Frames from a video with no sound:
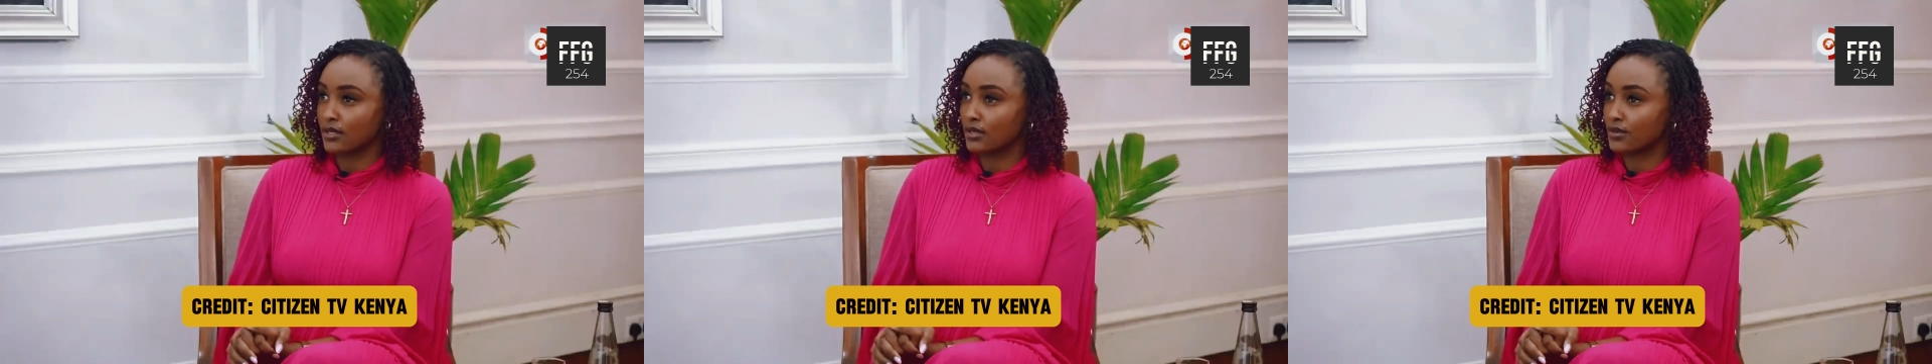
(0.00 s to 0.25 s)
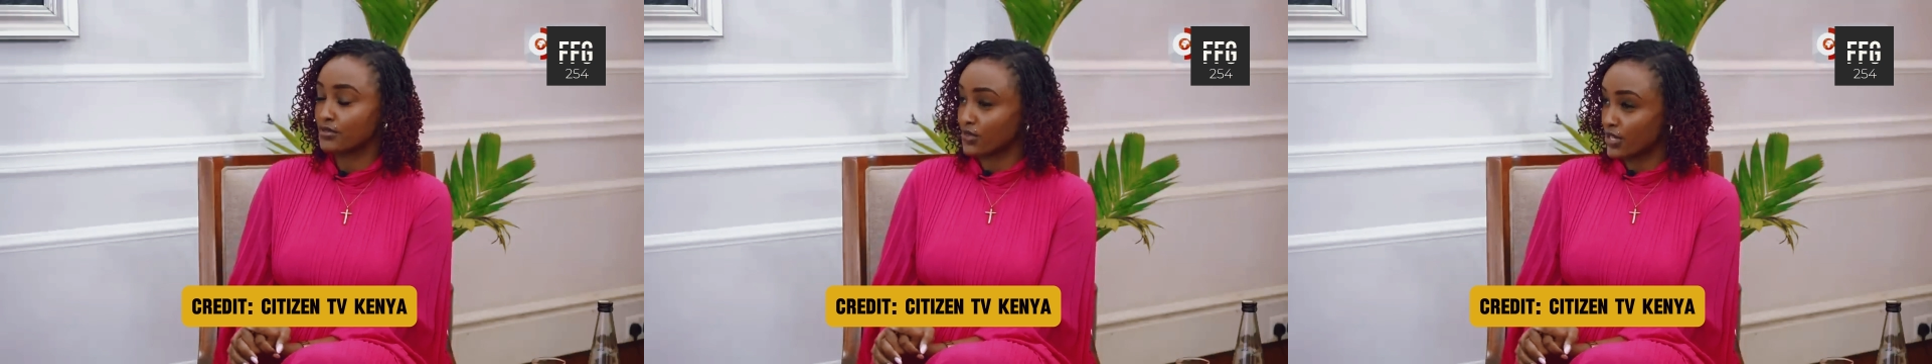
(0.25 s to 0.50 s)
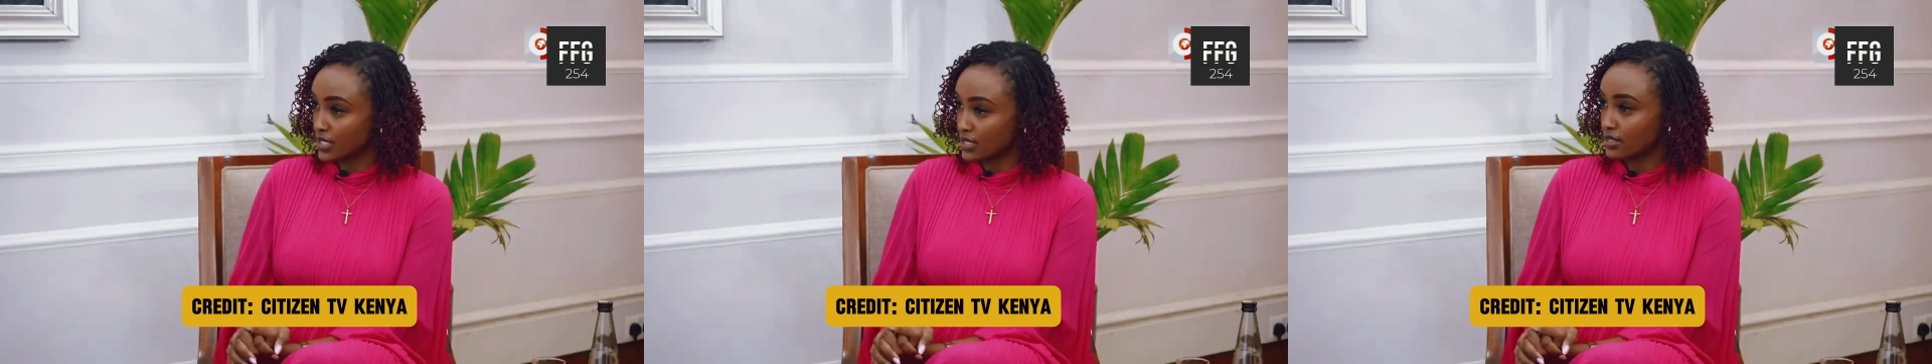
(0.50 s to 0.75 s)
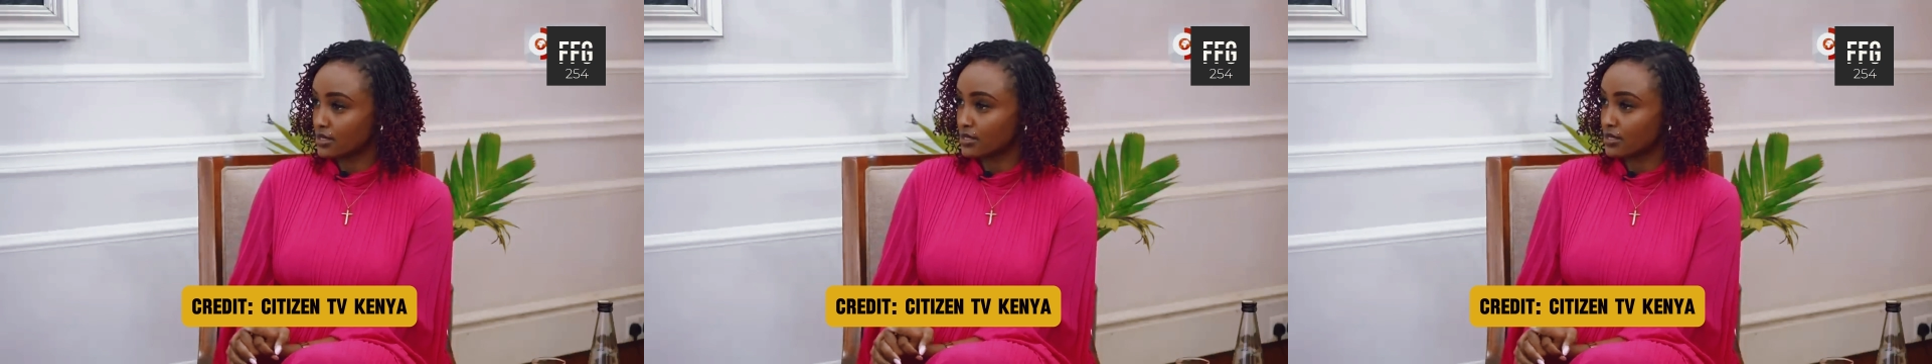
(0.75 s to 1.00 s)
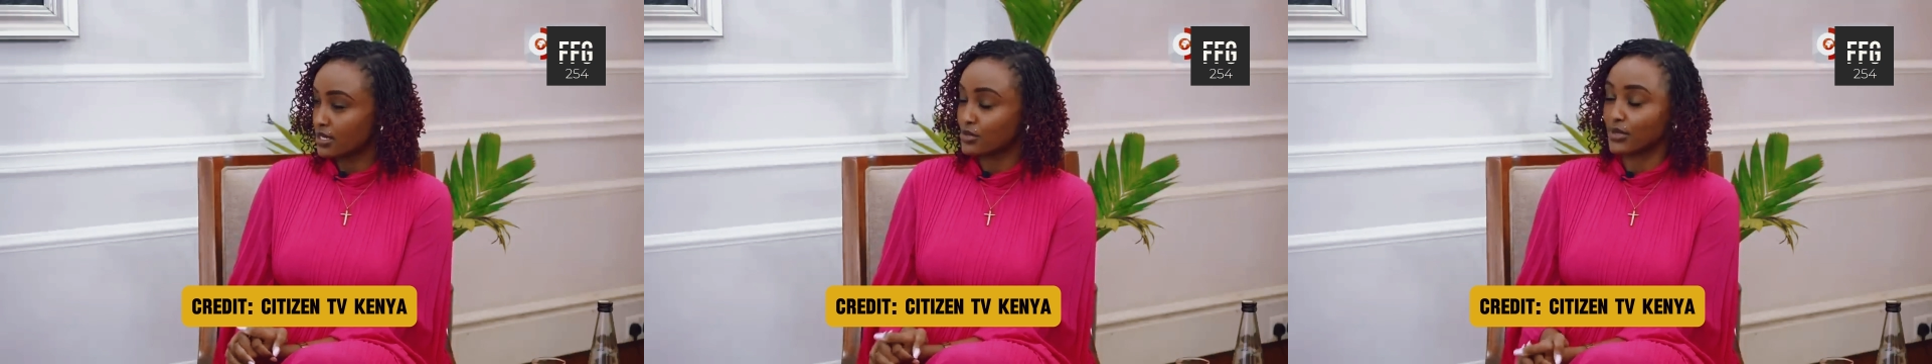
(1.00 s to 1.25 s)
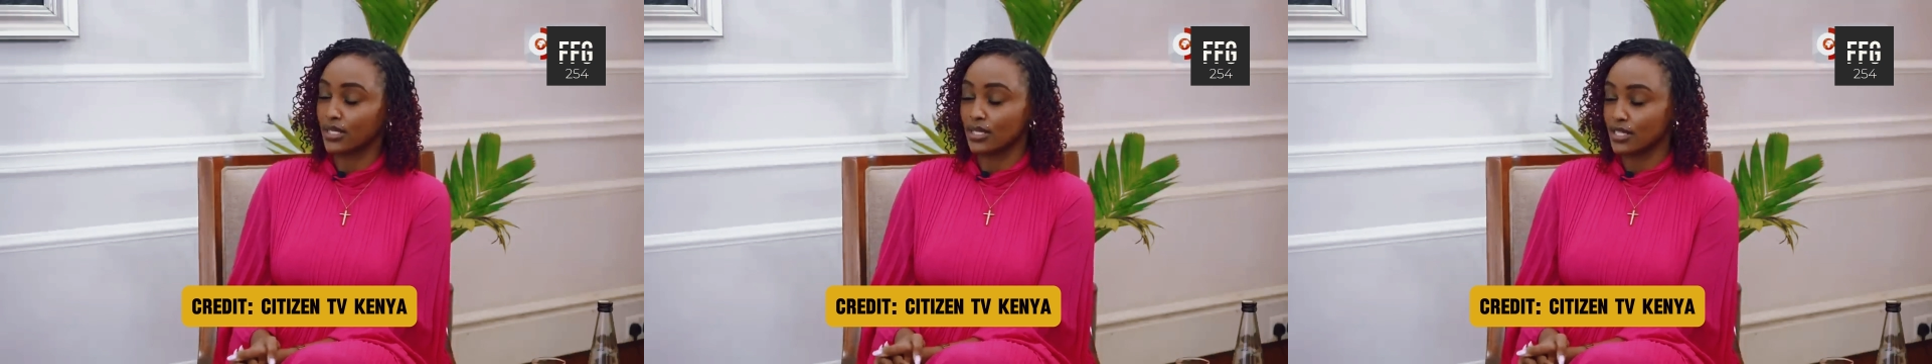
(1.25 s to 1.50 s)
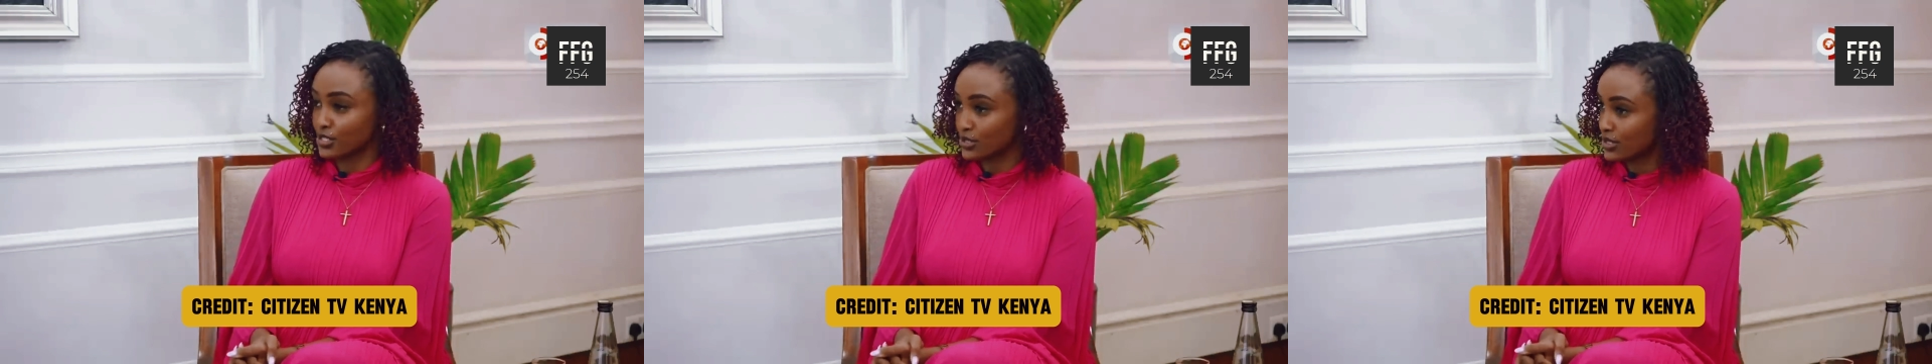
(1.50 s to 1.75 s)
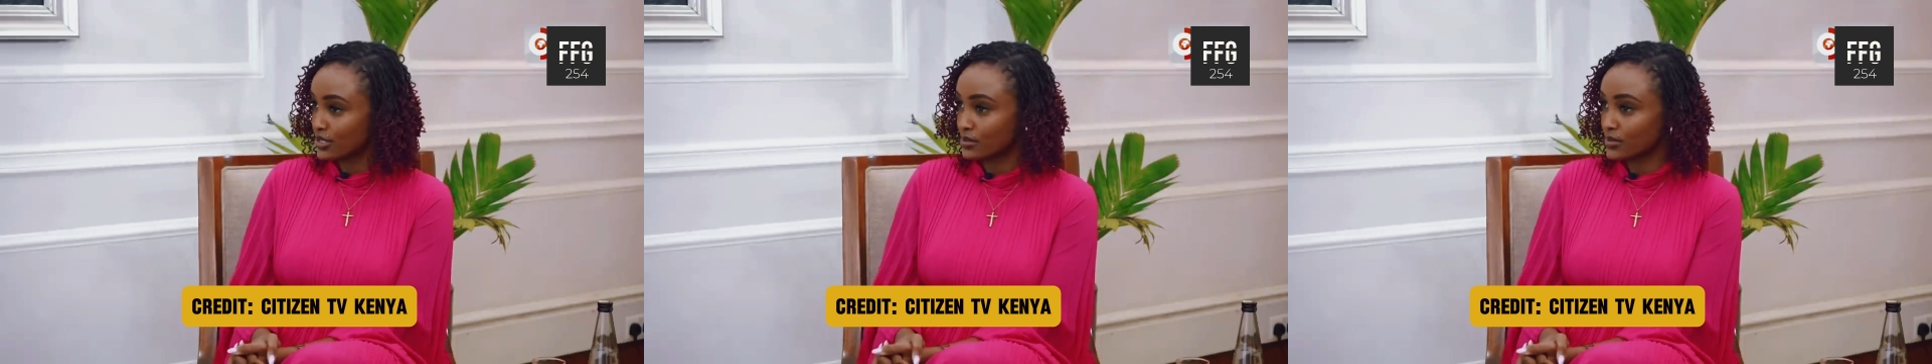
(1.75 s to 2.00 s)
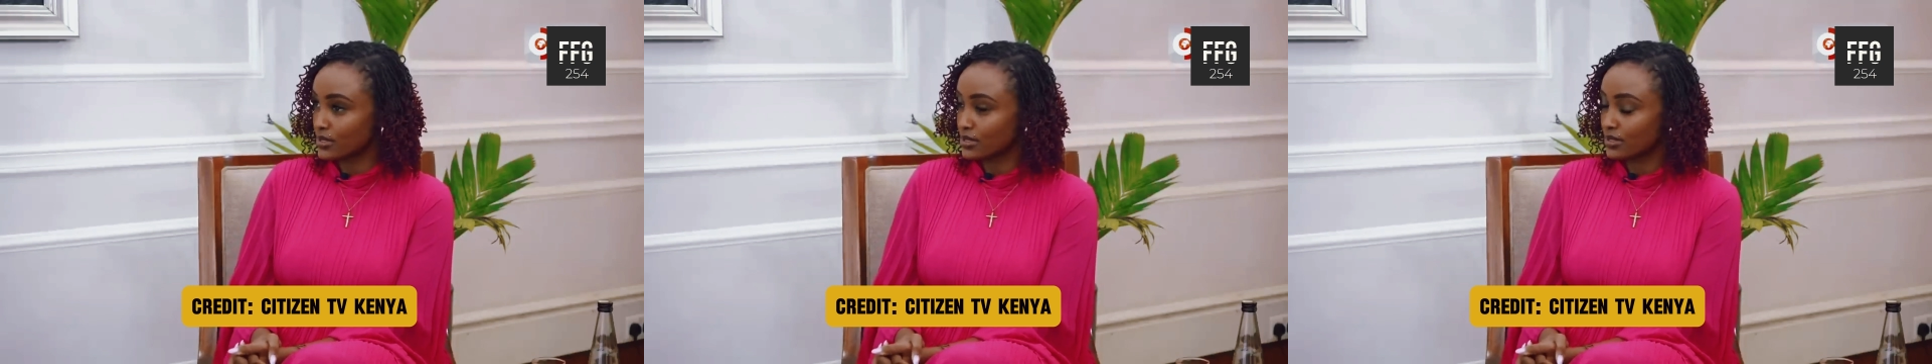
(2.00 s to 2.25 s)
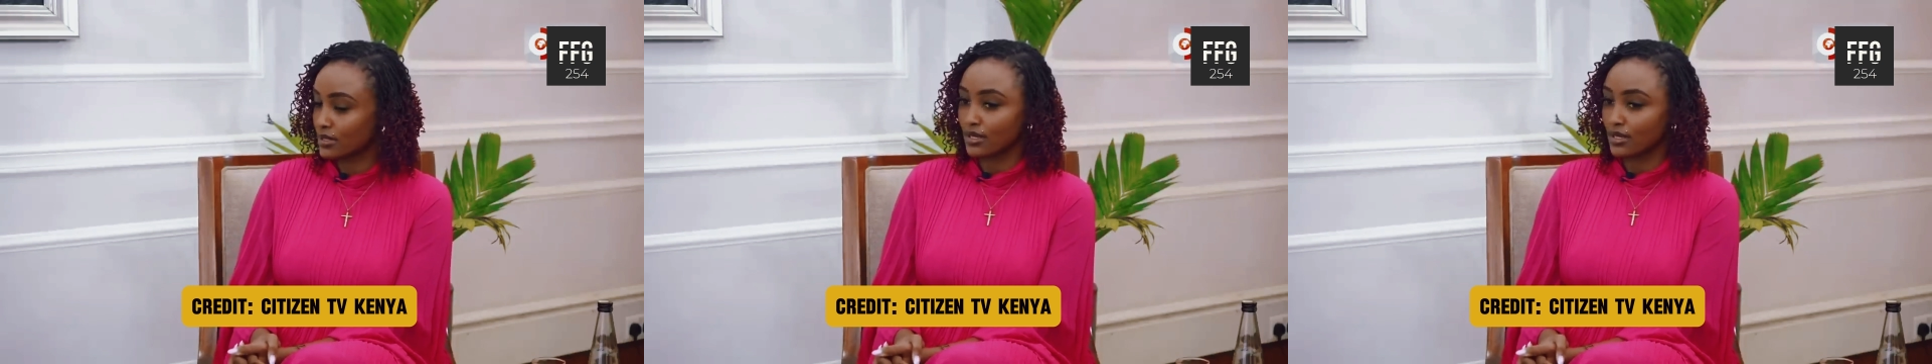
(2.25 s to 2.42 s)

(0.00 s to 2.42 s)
friends and relationships.